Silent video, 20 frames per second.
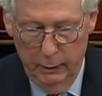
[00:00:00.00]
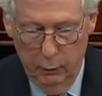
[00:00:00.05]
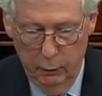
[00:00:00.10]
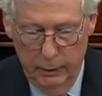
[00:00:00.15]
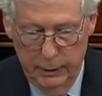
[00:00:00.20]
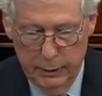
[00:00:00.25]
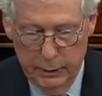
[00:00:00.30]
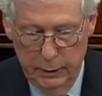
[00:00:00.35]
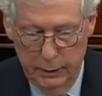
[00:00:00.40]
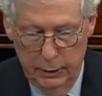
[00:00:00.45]

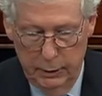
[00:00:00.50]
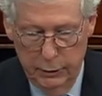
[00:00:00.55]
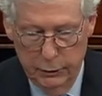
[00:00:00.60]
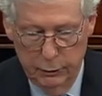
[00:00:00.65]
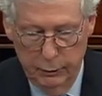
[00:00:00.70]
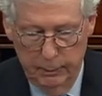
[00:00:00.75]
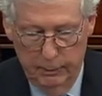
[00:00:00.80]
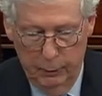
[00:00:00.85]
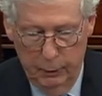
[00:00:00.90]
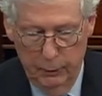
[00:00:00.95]
recent news
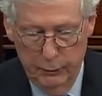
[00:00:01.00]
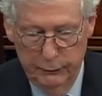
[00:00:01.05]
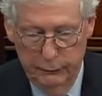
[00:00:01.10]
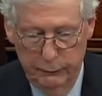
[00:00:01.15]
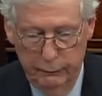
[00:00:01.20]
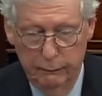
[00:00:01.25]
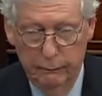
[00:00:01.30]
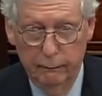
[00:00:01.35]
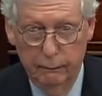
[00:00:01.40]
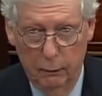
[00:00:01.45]
reports,
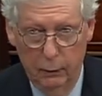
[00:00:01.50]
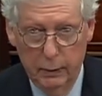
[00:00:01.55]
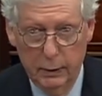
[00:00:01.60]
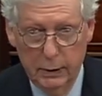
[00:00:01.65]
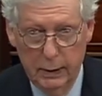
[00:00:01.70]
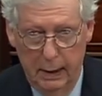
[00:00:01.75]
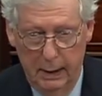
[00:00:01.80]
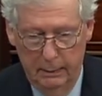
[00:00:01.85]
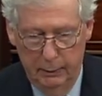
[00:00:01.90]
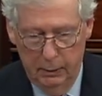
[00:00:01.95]
for
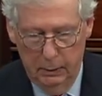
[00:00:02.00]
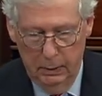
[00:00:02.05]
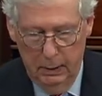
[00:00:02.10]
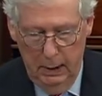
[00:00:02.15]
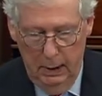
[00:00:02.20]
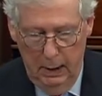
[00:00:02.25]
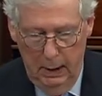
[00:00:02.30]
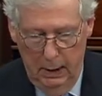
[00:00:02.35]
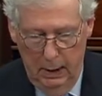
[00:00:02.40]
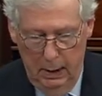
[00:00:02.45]
example,
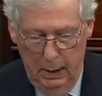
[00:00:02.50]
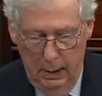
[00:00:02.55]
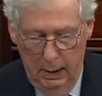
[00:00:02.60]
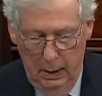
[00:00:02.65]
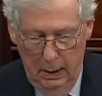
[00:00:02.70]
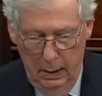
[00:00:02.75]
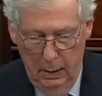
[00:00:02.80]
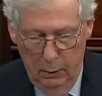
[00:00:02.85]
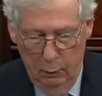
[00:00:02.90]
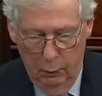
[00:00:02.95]

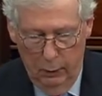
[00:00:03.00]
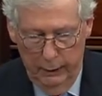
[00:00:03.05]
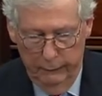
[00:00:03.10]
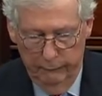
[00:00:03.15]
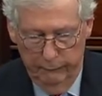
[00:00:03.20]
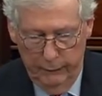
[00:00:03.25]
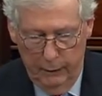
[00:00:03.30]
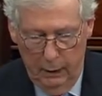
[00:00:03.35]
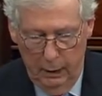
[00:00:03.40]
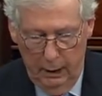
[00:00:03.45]
one
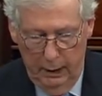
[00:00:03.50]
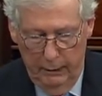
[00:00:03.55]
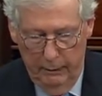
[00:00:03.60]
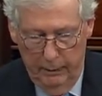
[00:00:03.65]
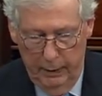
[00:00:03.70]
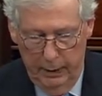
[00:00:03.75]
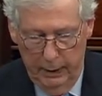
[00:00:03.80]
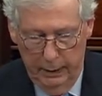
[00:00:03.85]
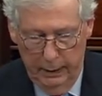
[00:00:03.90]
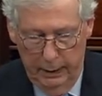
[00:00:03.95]
far left
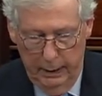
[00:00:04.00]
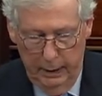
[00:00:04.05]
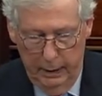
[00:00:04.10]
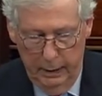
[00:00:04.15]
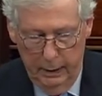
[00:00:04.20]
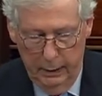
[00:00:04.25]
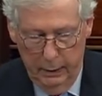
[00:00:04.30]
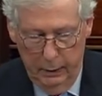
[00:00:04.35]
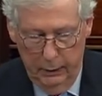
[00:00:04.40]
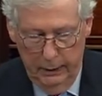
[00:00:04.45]
billionaire
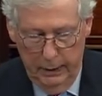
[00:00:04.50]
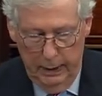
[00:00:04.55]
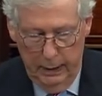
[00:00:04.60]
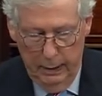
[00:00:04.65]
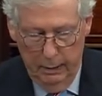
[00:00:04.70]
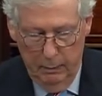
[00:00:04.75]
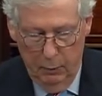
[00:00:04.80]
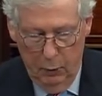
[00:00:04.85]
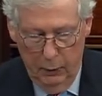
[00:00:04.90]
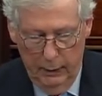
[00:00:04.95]

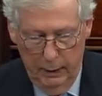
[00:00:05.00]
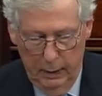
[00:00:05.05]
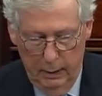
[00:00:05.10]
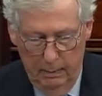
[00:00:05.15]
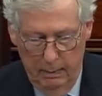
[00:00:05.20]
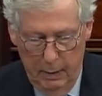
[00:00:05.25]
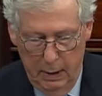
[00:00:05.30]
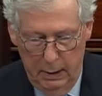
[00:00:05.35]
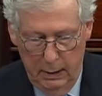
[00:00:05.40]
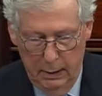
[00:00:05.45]
donated more than $1
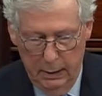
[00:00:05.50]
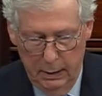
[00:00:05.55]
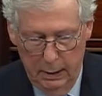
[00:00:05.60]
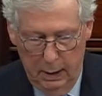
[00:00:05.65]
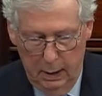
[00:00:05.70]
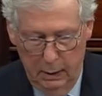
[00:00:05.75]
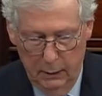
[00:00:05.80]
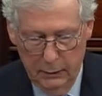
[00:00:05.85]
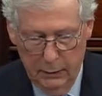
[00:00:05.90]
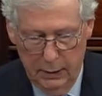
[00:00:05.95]
million
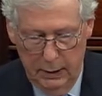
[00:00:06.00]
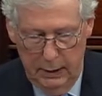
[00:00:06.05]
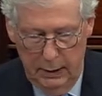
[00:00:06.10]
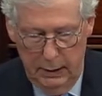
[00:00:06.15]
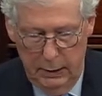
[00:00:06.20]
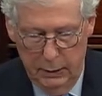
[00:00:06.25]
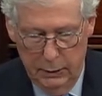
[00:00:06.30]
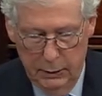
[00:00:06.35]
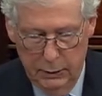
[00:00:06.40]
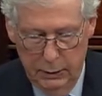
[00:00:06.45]

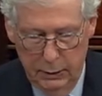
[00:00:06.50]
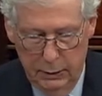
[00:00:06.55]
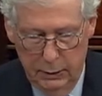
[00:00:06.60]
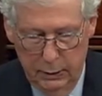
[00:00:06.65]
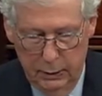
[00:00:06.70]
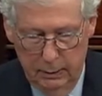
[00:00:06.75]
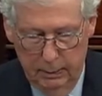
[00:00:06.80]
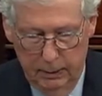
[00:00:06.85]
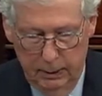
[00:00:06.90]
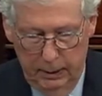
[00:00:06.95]
each to
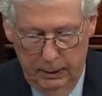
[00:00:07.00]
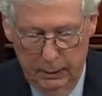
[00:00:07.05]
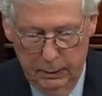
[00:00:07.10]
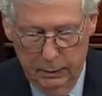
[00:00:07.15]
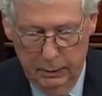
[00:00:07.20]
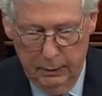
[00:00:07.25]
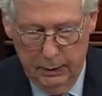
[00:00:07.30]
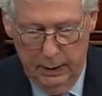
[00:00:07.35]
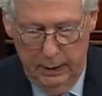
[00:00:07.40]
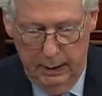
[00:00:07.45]
the
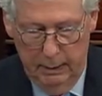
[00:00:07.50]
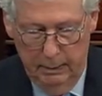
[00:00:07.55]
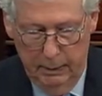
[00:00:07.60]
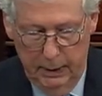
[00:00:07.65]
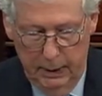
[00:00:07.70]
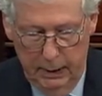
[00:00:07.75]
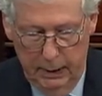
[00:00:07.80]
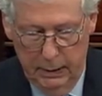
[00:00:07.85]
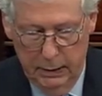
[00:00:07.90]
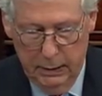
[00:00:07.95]
political
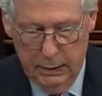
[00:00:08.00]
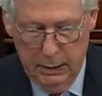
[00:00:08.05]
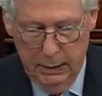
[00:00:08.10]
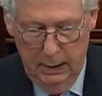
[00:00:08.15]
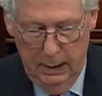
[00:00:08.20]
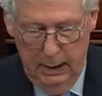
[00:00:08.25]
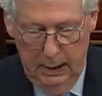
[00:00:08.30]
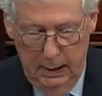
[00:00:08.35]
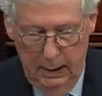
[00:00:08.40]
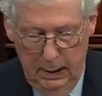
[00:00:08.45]
campaigns
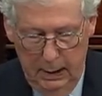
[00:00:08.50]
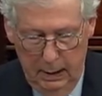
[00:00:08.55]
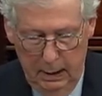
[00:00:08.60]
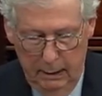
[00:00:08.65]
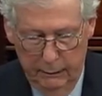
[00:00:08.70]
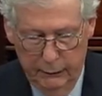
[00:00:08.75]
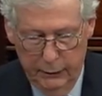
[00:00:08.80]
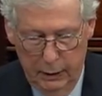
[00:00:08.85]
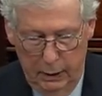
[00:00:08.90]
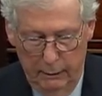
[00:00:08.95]

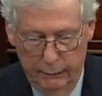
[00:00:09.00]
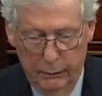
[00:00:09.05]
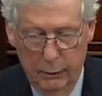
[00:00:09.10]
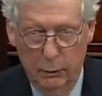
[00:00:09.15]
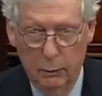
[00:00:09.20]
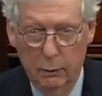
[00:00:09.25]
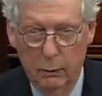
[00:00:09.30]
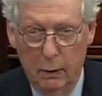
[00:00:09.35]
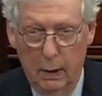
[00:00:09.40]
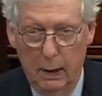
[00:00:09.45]
of soft
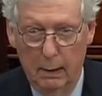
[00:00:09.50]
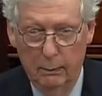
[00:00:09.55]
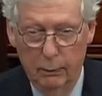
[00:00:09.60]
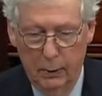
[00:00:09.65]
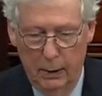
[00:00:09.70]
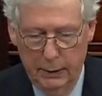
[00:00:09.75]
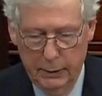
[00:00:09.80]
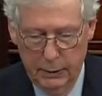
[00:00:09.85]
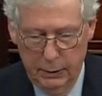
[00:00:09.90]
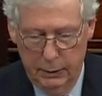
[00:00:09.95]
on crime
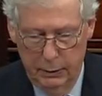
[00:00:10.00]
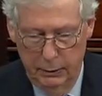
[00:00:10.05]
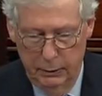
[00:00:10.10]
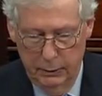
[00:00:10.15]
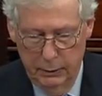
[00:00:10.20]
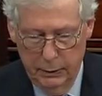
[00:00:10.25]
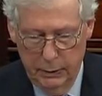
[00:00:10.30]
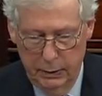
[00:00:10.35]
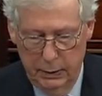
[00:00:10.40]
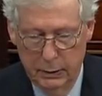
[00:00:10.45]

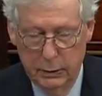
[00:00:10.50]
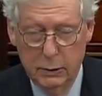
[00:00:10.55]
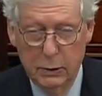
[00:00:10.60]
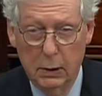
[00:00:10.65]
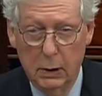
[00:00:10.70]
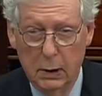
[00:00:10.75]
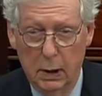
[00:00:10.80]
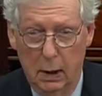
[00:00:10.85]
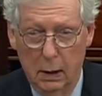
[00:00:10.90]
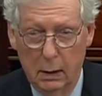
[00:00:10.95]
prosecutors in
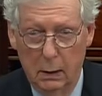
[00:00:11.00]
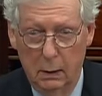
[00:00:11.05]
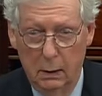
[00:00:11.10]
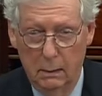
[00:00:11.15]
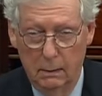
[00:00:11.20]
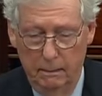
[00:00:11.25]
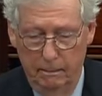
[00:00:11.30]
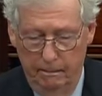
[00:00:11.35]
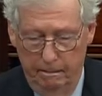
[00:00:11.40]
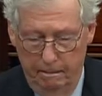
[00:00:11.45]

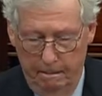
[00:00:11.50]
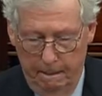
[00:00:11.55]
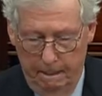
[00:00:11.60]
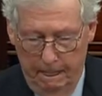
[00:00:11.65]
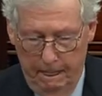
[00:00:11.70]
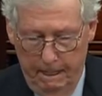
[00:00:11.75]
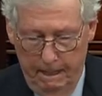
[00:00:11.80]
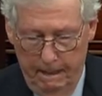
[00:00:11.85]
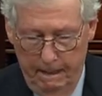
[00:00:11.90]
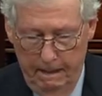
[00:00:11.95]
Chicago,
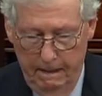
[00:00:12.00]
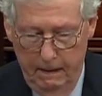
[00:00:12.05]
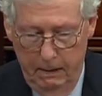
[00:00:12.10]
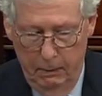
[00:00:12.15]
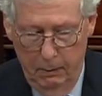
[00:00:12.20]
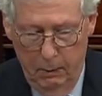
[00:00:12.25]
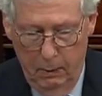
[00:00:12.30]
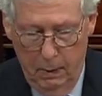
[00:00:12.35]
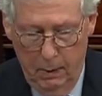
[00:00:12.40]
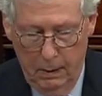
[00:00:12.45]
New
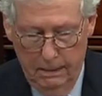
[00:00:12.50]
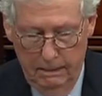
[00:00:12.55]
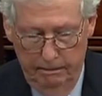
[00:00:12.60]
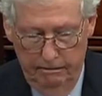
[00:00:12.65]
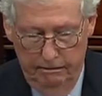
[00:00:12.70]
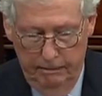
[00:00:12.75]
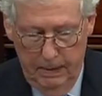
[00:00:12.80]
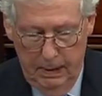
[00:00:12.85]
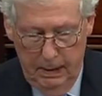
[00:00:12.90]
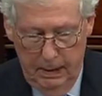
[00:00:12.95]
York,
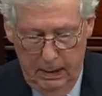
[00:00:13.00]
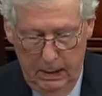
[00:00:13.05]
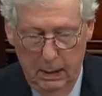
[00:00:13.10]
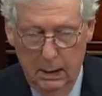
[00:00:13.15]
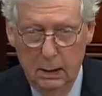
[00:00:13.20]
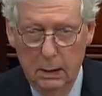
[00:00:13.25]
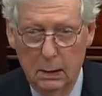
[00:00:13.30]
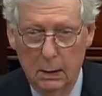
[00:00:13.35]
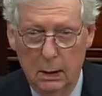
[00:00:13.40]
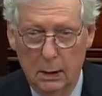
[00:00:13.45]

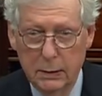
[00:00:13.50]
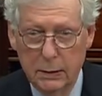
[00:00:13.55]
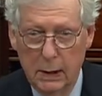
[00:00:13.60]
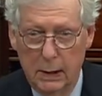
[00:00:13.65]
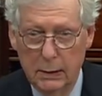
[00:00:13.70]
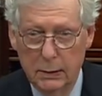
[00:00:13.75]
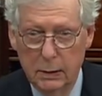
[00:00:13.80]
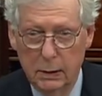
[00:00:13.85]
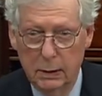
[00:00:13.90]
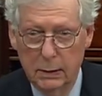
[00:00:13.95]
Los
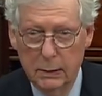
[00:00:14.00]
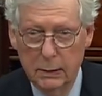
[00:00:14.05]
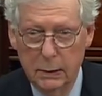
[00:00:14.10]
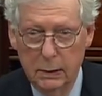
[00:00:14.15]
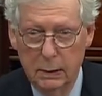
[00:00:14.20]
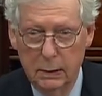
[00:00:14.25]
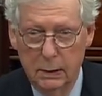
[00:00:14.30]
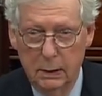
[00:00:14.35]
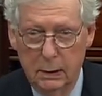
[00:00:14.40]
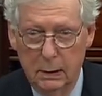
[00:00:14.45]
Angeles,
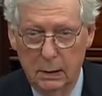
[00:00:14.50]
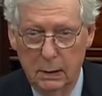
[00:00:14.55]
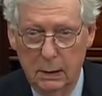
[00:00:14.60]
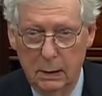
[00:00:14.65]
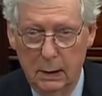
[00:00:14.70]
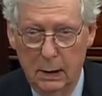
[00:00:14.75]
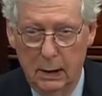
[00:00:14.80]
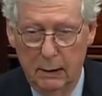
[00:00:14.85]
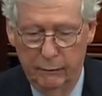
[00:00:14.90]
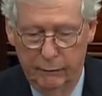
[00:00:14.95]

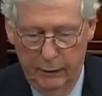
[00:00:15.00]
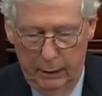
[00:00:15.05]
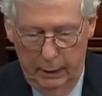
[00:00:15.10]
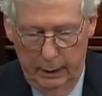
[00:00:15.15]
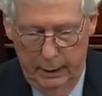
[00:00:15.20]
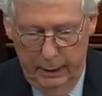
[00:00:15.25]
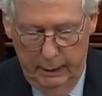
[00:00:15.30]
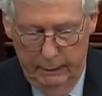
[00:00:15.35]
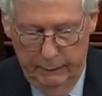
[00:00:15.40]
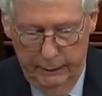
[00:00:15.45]
and
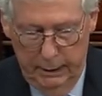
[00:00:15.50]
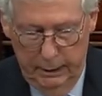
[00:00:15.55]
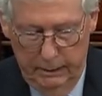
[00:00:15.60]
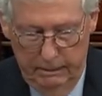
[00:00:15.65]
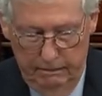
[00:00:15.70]
Philadelphia.